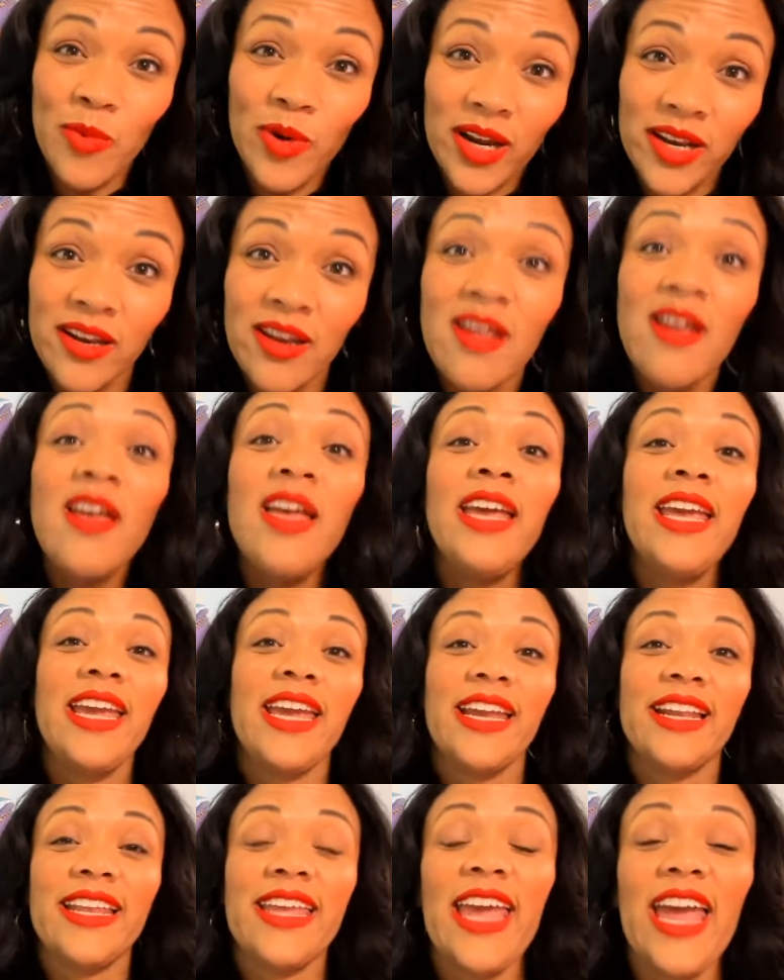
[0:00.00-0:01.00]
one
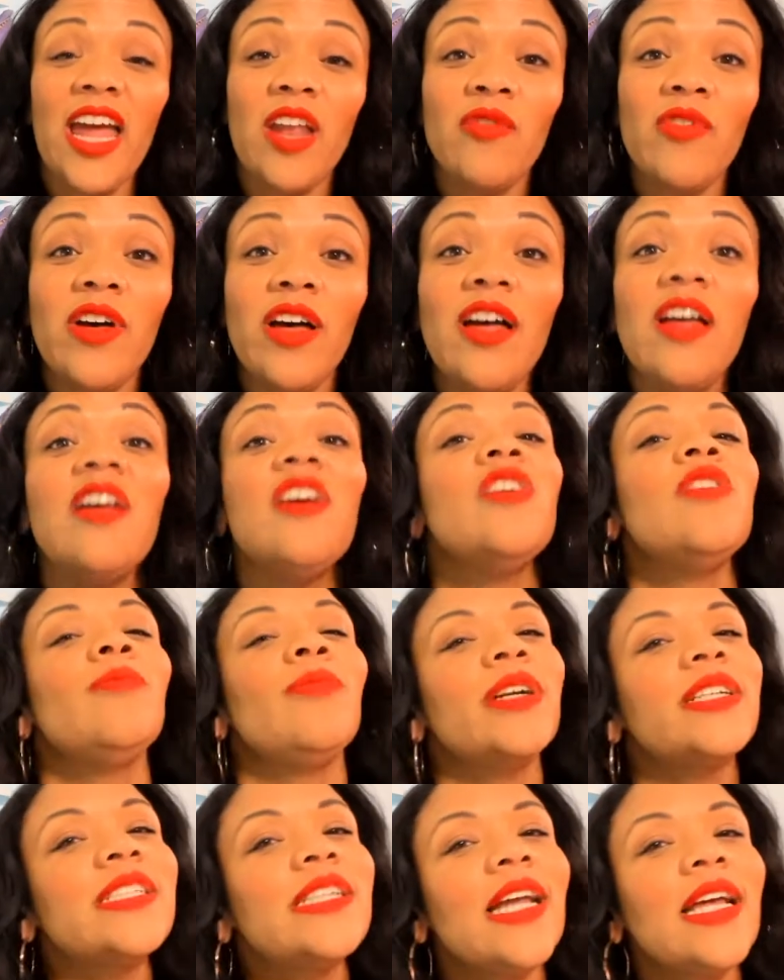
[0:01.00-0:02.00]
in Canva,
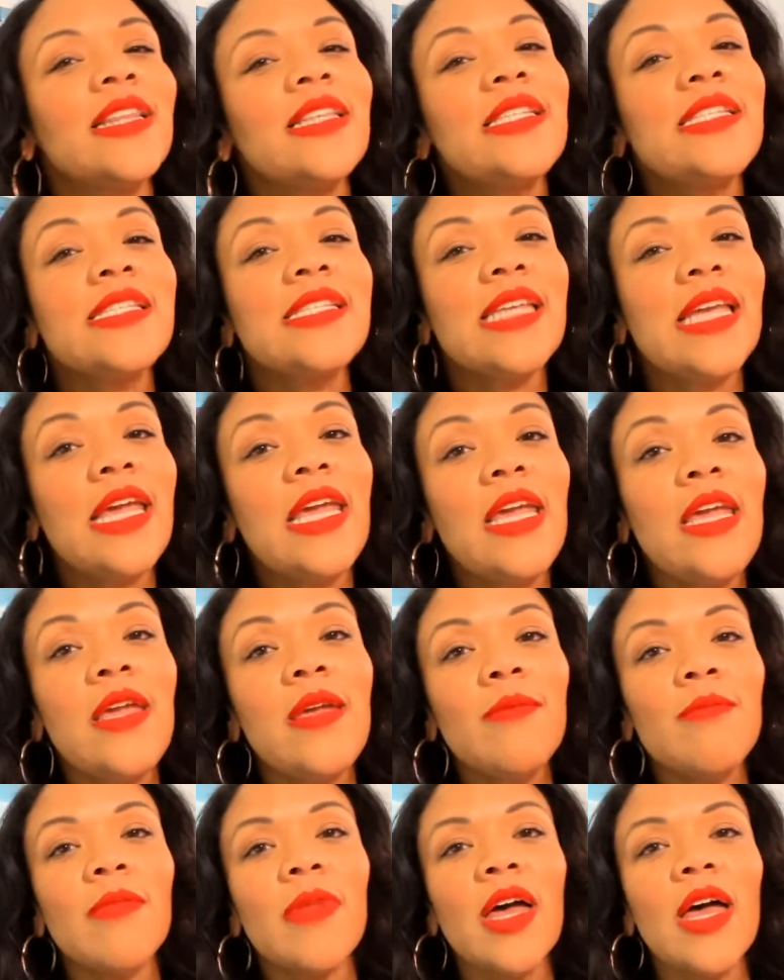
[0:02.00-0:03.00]
but it's not the
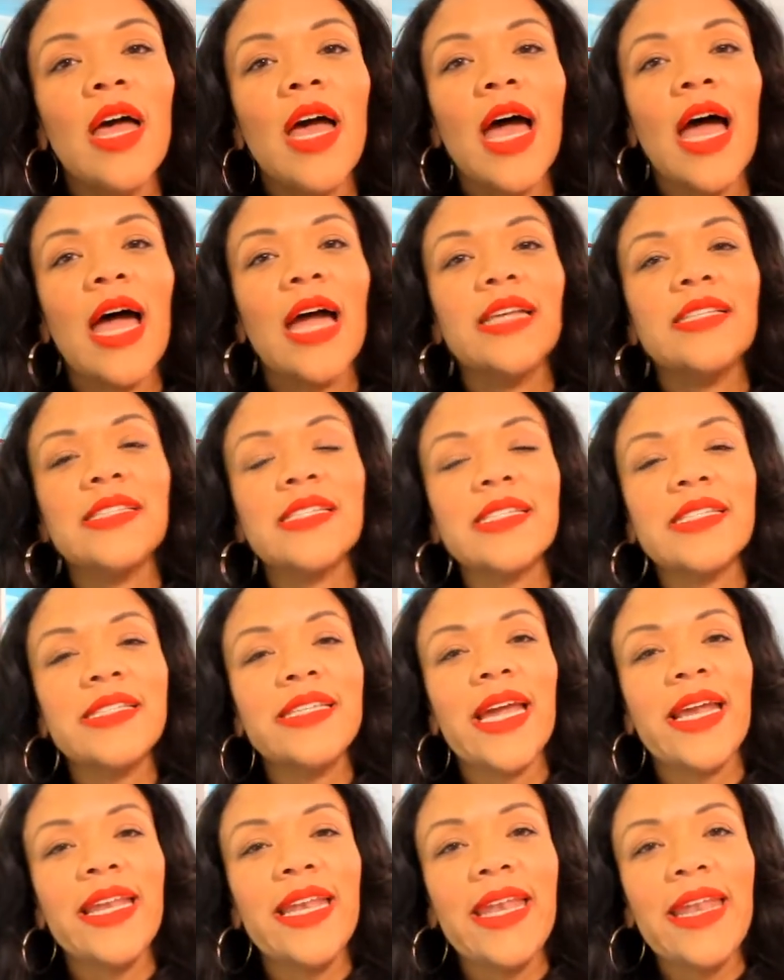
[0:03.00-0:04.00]
same as this
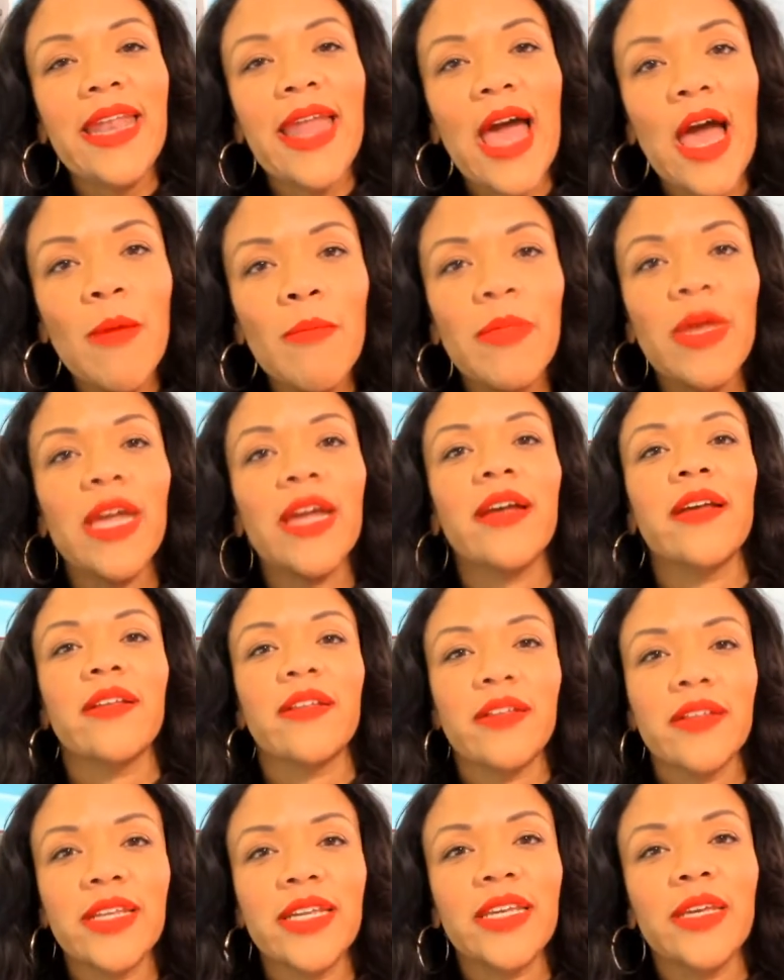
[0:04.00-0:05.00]
dynamic
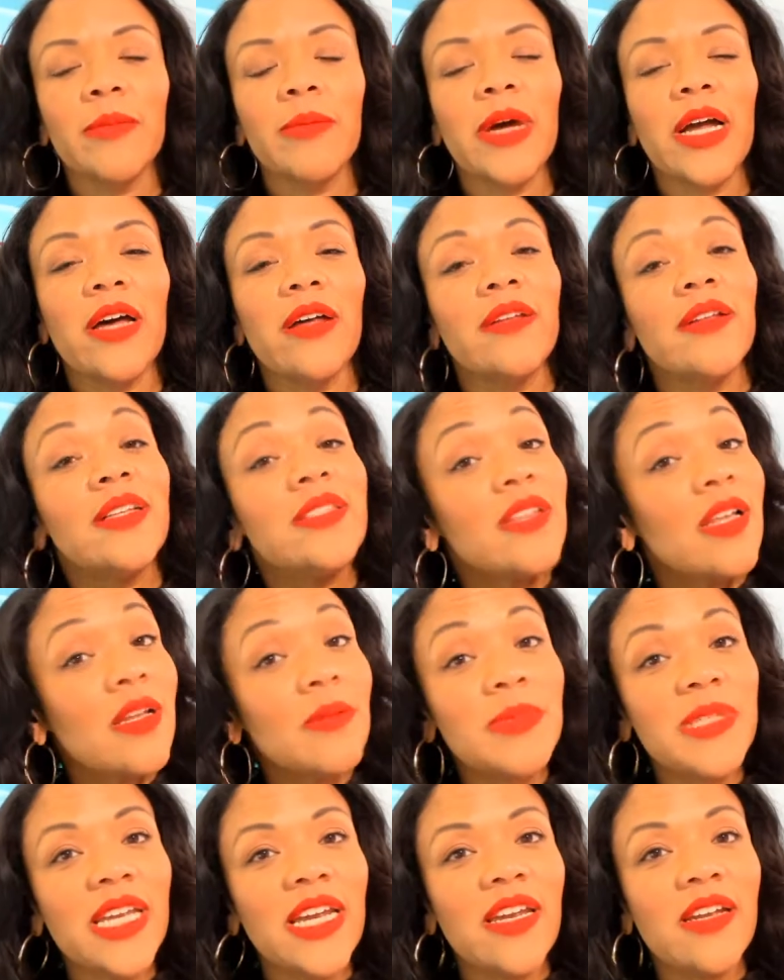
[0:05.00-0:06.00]
link in bio. That's all
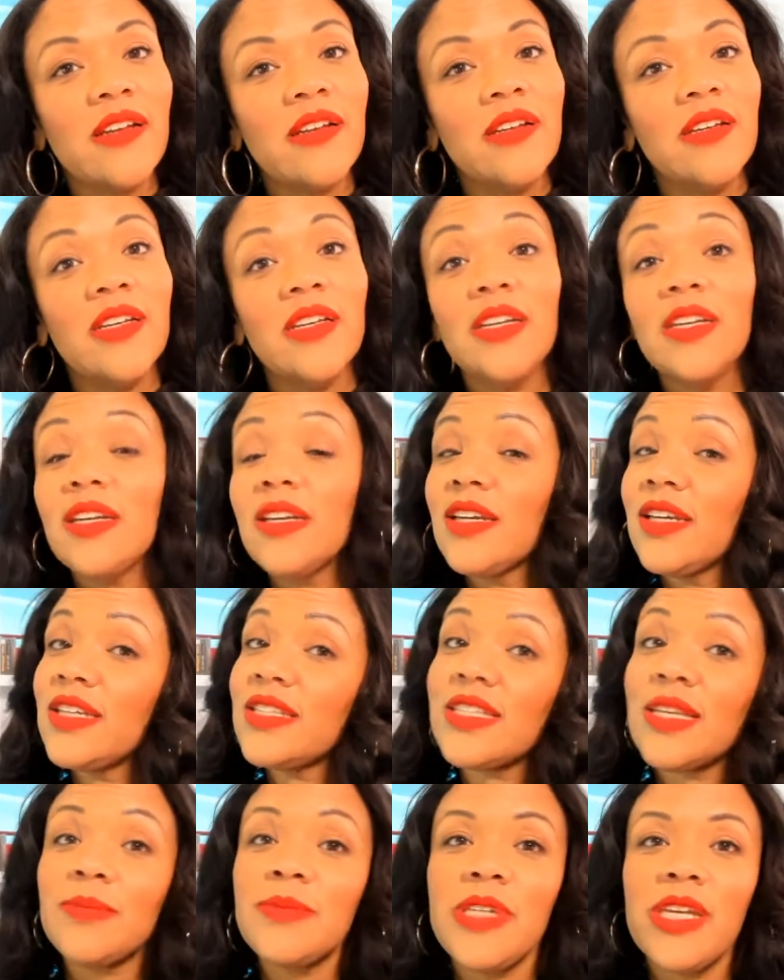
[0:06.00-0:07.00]
I'm saying.
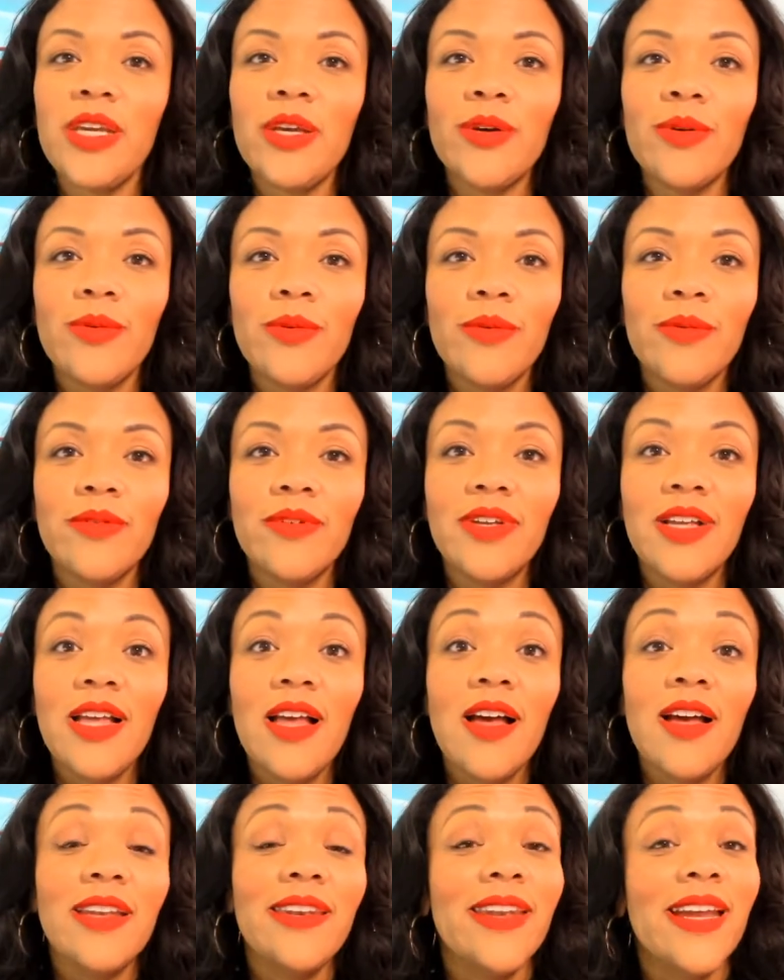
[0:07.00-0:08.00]
It's up to you.
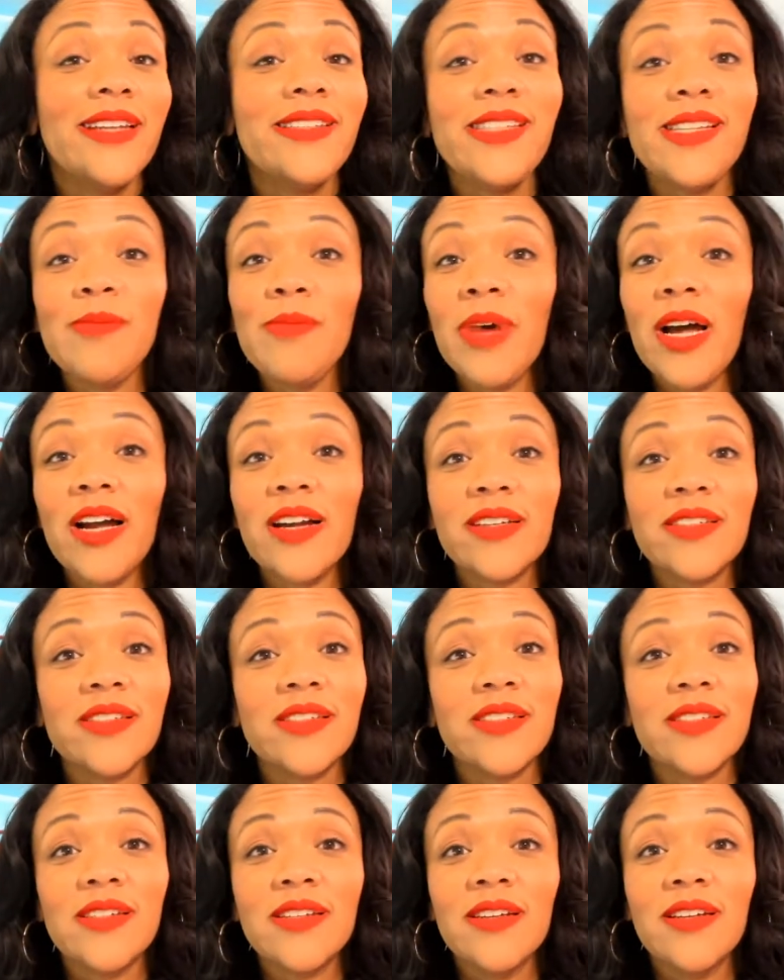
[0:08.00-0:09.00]

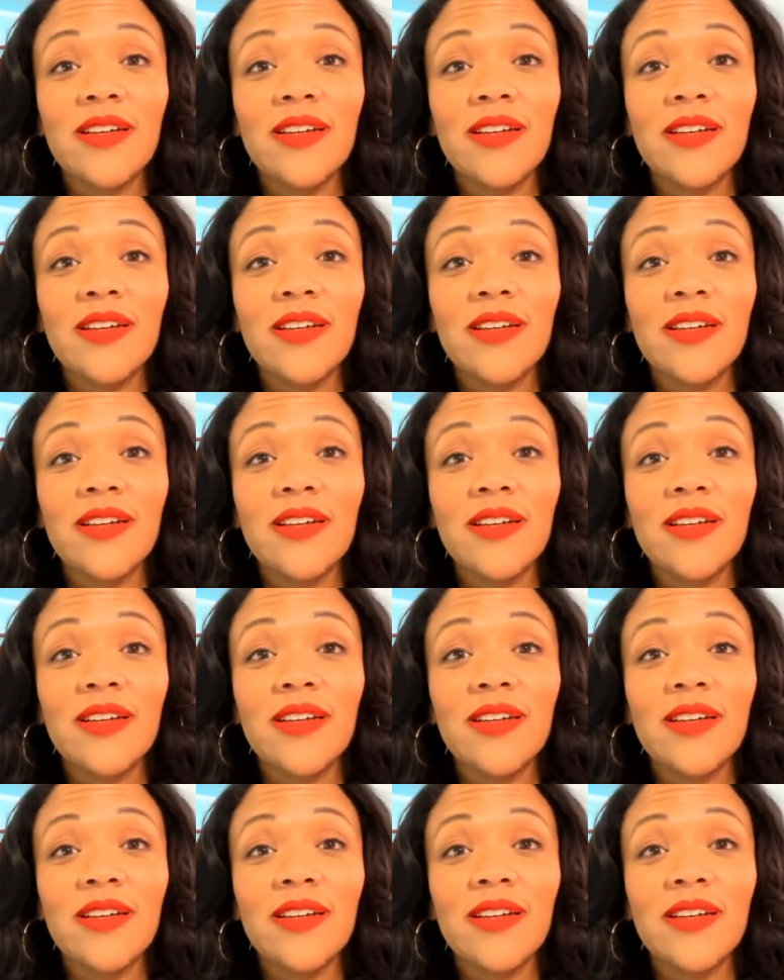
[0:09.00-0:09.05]
$19.